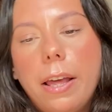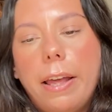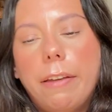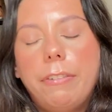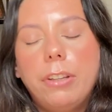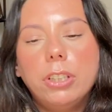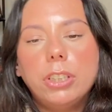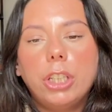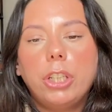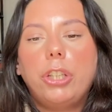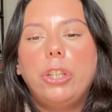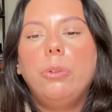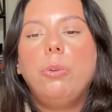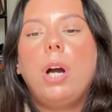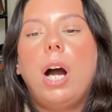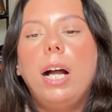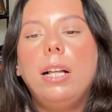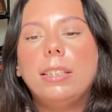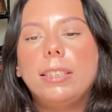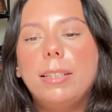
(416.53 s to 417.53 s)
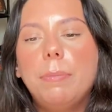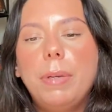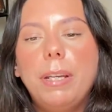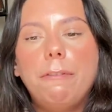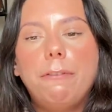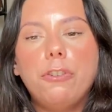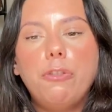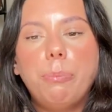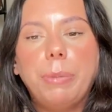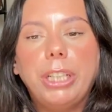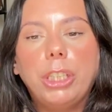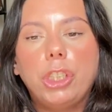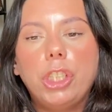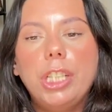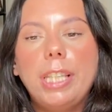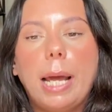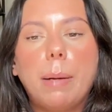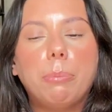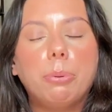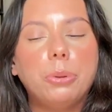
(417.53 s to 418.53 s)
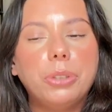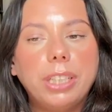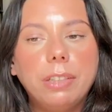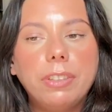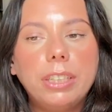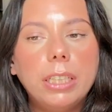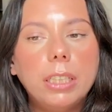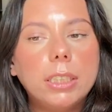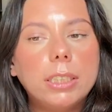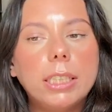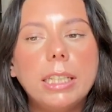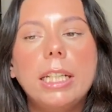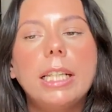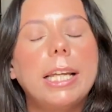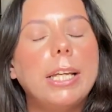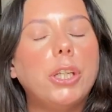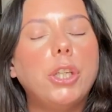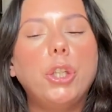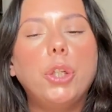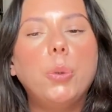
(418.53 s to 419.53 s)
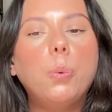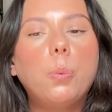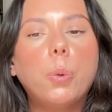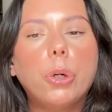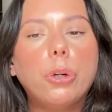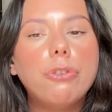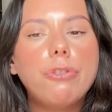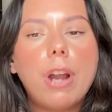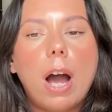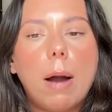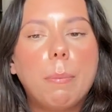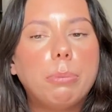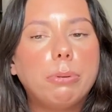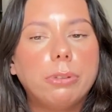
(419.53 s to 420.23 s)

Feels like you got some information that previously like you were not